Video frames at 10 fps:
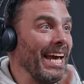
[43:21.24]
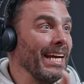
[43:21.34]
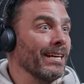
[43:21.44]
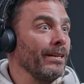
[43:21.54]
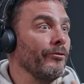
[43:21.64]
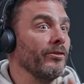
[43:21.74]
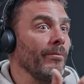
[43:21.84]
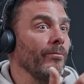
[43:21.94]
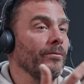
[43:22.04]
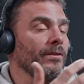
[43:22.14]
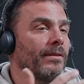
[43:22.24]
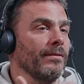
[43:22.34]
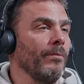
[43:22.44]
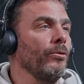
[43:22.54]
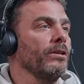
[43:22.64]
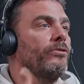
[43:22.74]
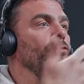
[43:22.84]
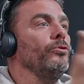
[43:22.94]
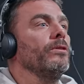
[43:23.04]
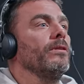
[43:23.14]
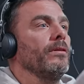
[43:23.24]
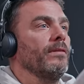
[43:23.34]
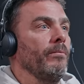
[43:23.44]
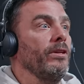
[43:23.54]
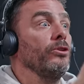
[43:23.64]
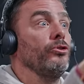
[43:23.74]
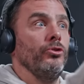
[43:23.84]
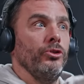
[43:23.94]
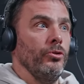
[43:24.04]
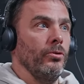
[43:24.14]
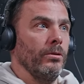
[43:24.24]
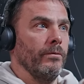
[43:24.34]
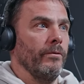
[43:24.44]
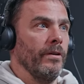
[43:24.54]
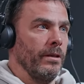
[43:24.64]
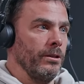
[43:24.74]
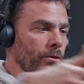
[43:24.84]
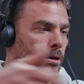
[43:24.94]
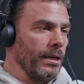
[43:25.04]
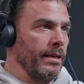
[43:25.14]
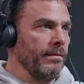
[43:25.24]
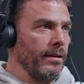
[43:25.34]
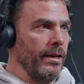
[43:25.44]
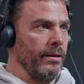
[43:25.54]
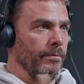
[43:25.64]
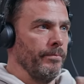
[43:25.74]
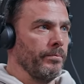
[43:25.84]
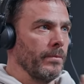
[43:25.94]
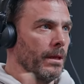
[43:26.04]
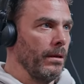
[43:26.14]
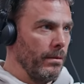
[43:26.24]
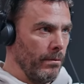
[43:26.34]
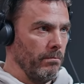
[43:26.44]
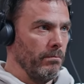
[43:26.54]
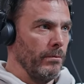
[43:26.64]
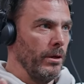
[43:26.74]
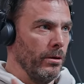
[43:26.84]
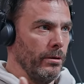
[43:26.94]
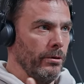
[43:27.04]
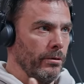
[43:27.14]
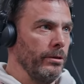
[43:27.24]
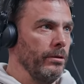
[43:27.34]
The anger if some someone is doing something to you within your, let's say, your your